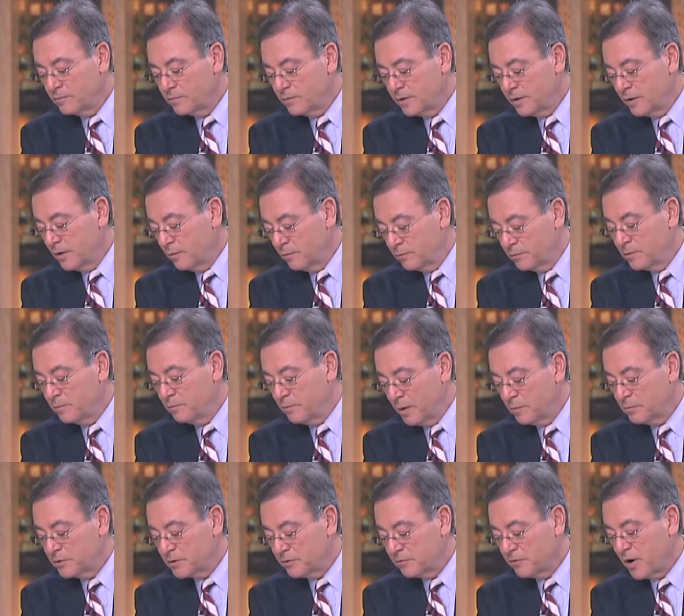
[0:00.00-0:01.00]
you know,
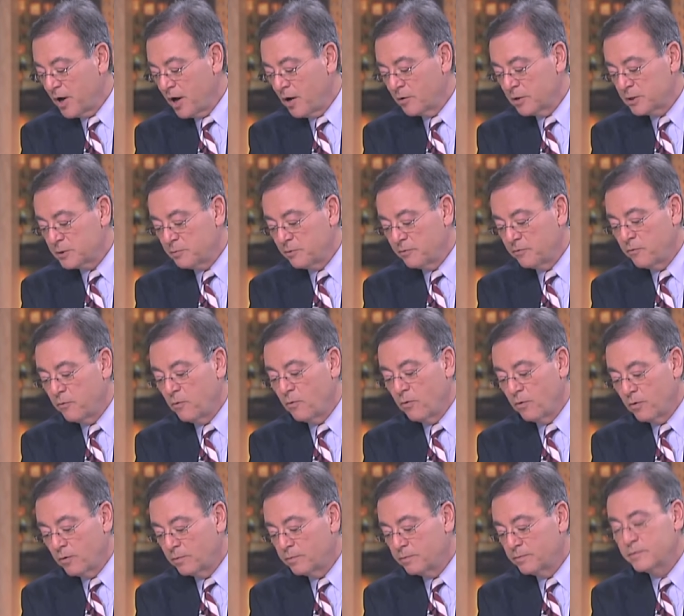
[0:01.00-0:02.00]
members of Congress
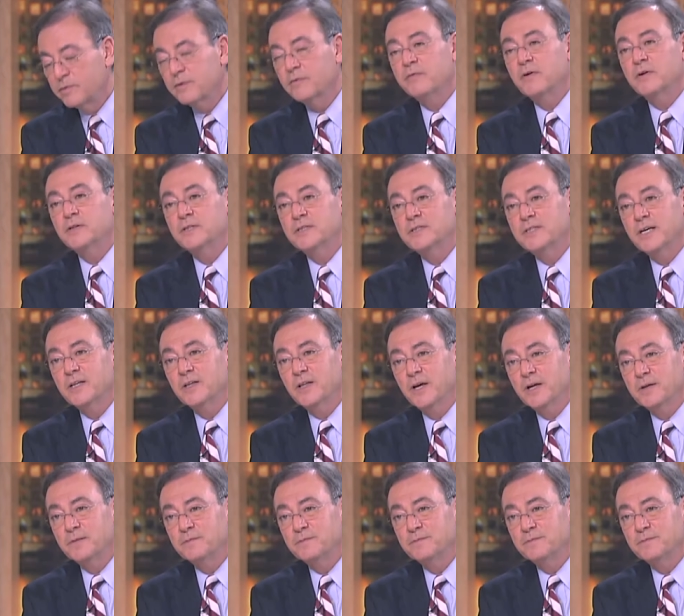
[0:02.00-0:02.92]
before the funding deadline.